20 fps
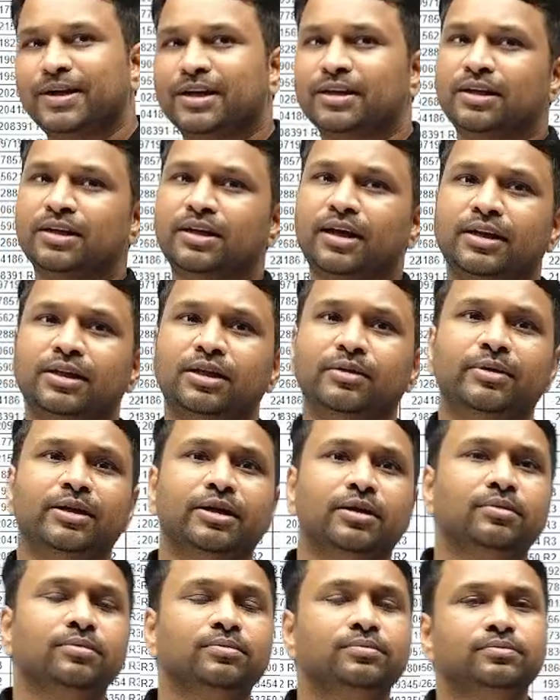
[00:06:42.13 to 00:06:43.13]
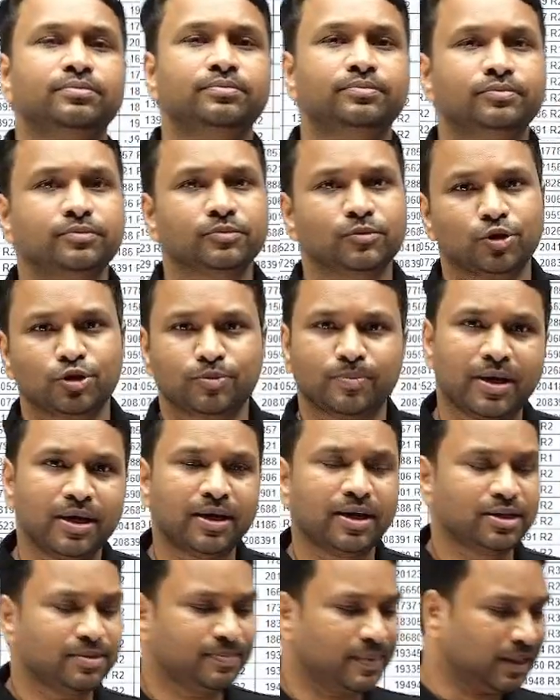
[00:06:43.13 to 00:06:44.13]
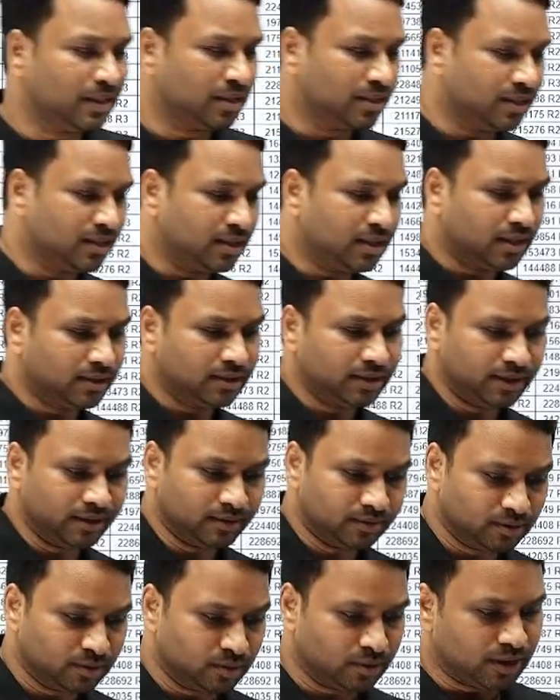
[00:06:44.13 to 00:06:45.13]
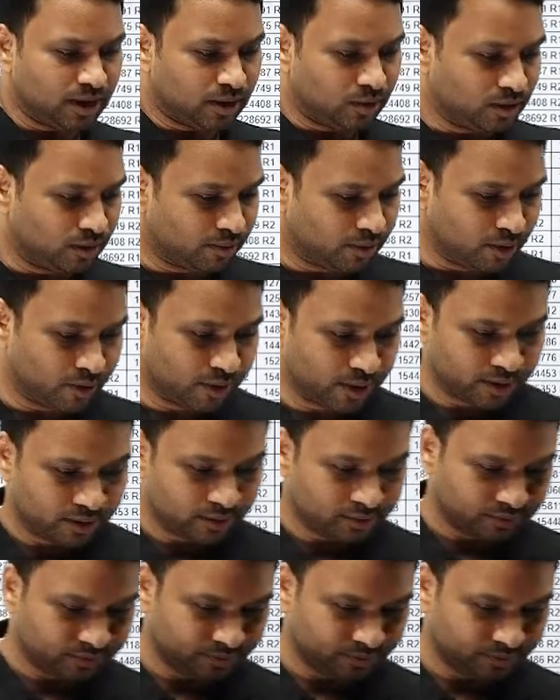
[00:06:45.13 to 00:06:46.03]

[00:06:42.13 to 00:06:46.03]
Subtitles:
than Gandhi, beta. Usmania is better than Gandhi, no doubt about it.